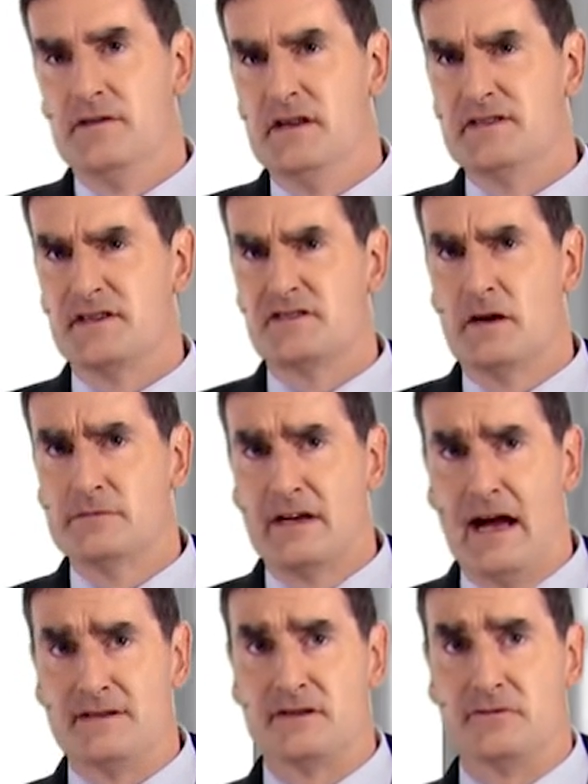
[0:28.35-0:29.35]
There's a
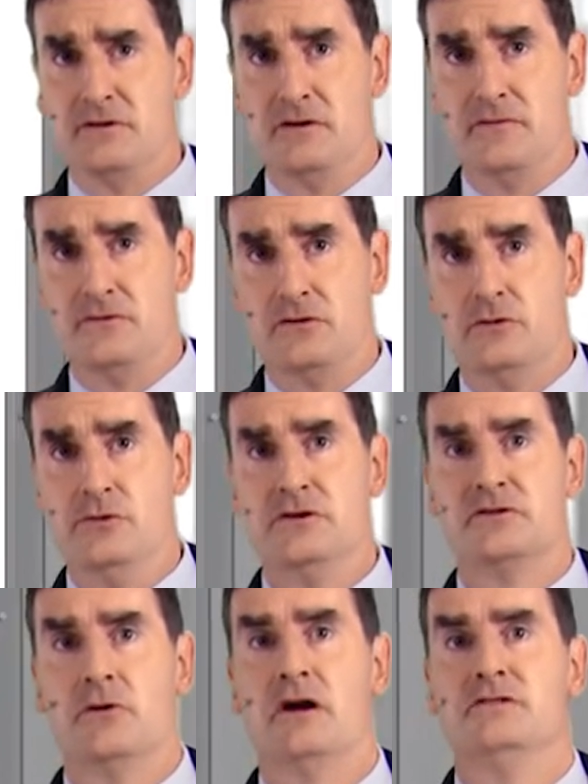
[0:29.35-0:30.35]
subcategory of
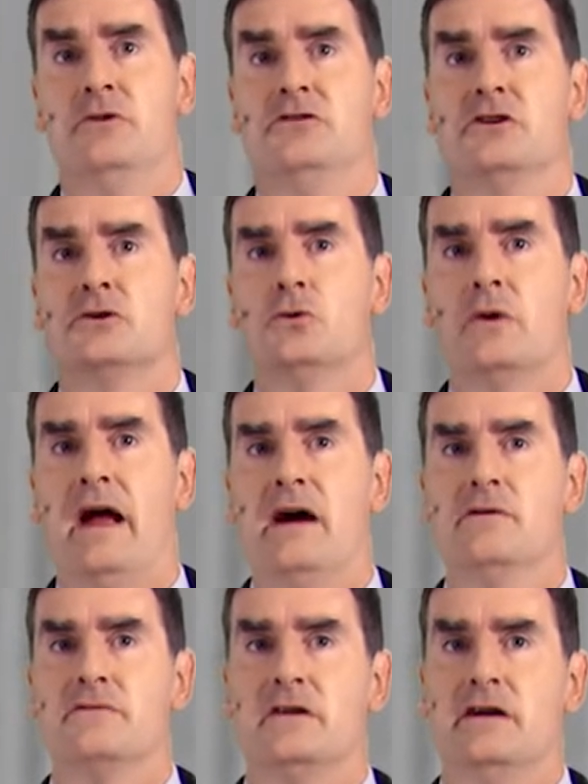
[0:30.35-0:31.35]
community-acquired pneumonia called
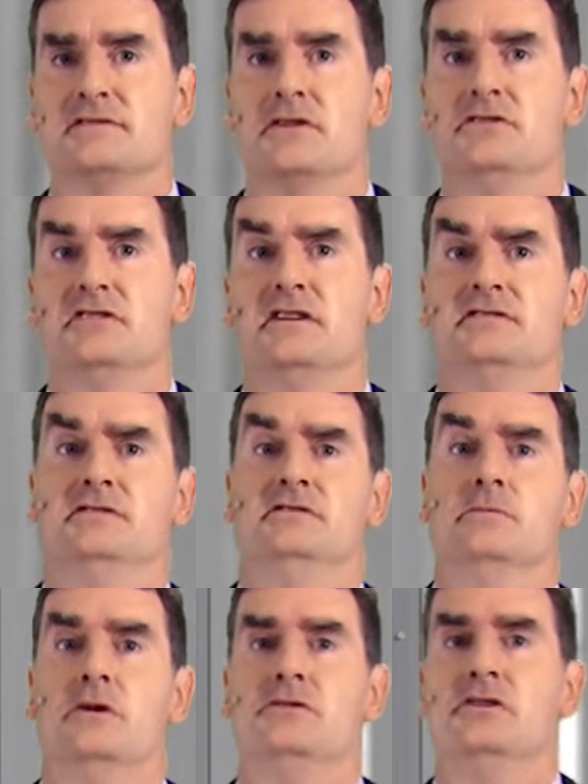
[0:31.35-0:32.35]
healthcare-associated
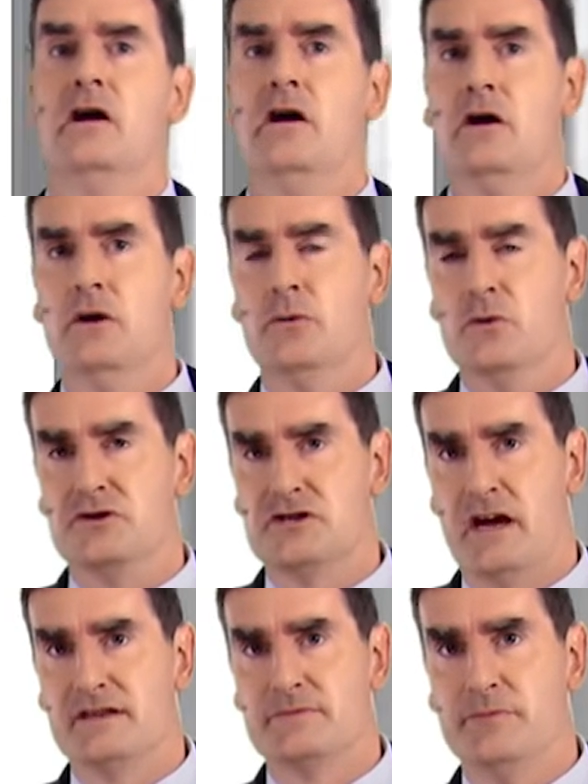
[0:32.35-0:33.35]
pneumonia, which
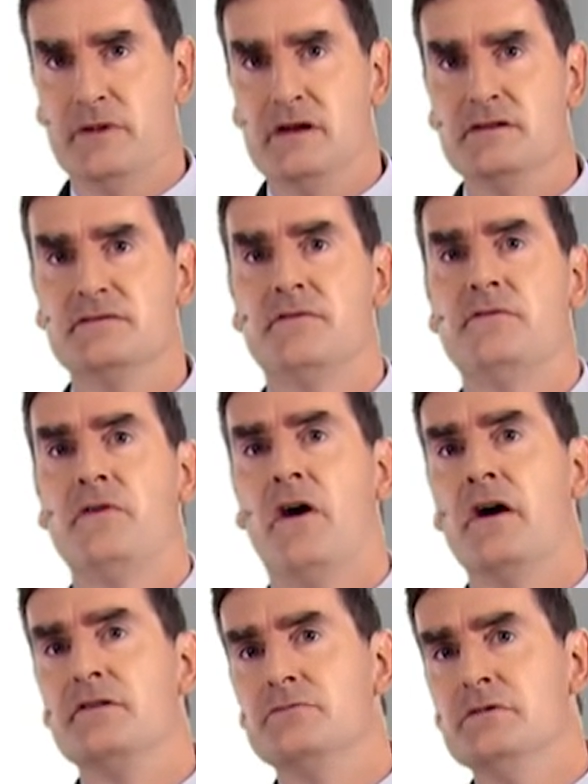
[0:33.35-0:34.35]
has been
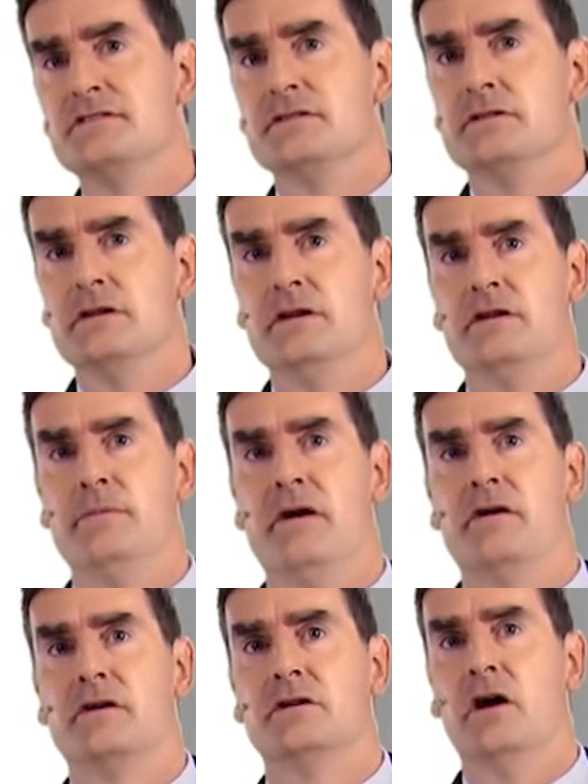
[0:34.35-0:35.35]
defined recently in
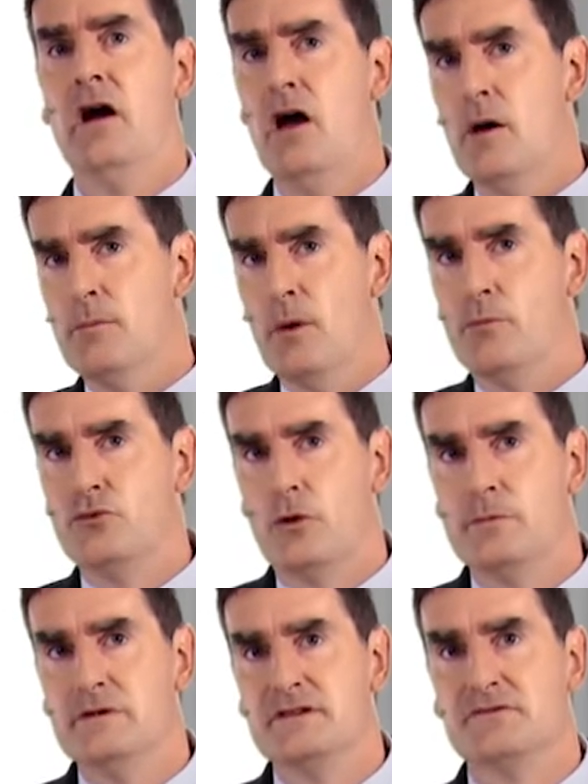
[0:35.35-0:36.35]
America, but
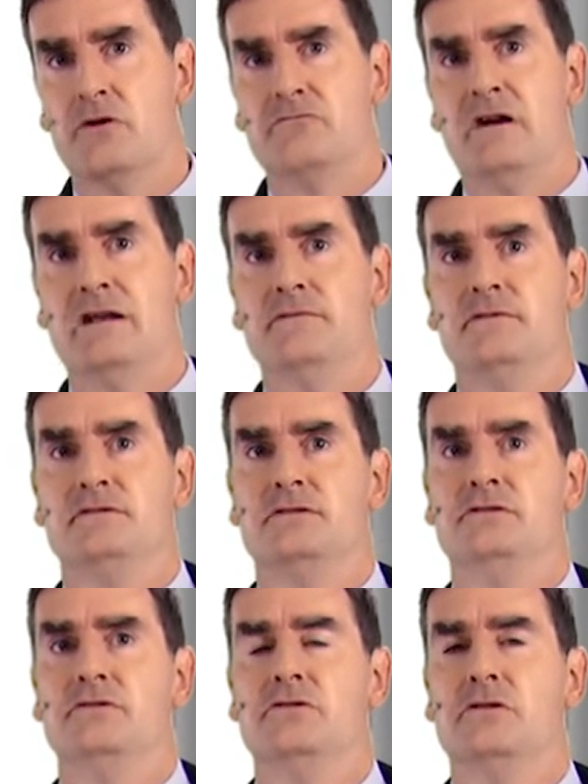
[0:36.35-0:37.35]
probably is not relevant
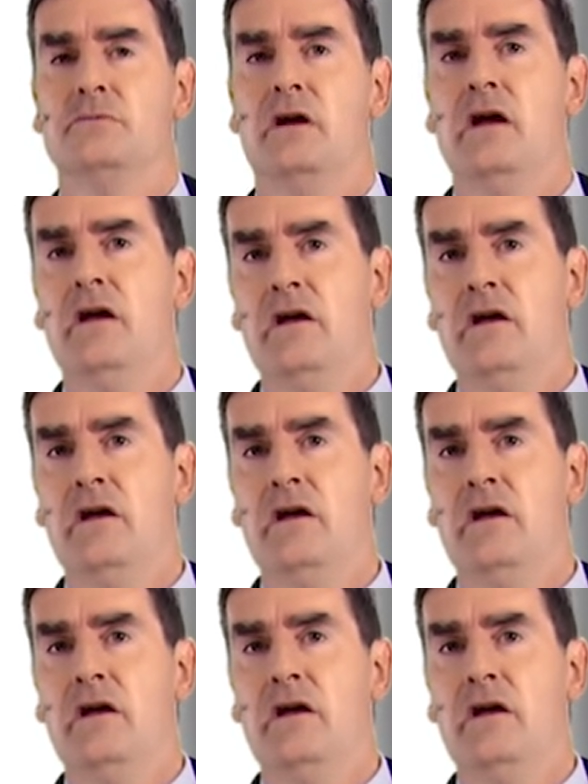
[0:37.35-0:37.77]
in Europe.